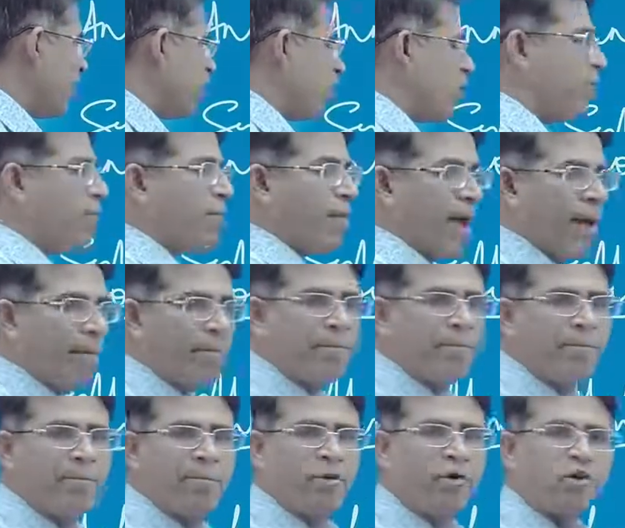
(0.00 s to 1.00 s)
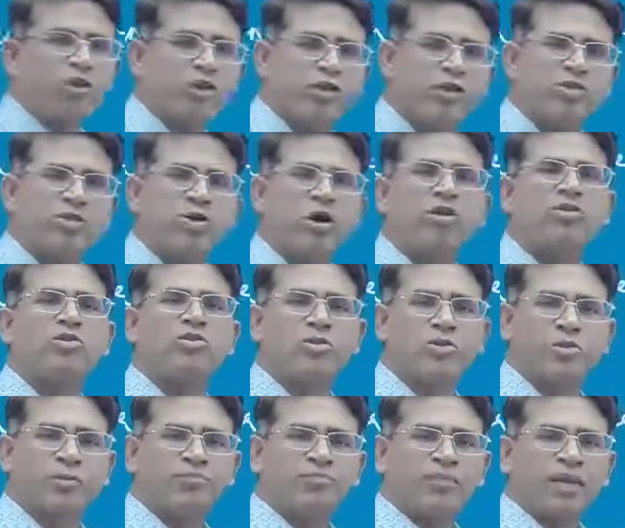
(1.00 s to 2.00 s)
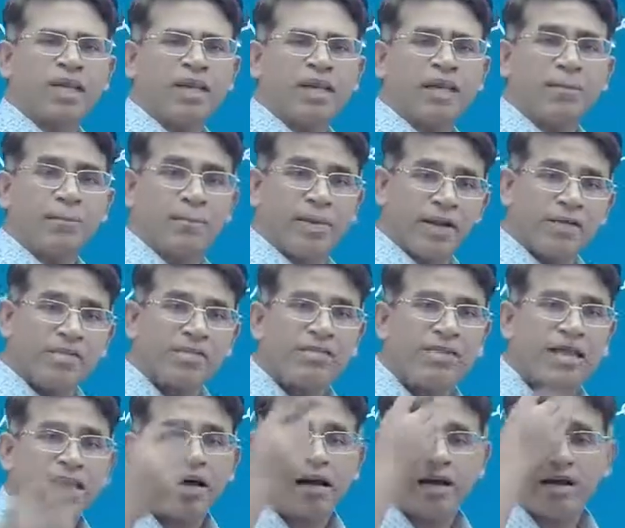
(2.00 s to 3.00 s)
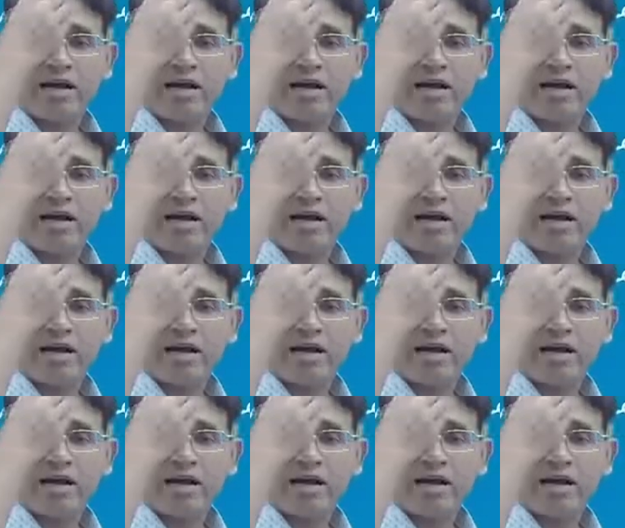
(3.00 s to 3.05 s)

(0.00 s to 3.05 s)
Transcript: your map portions also. Plus there are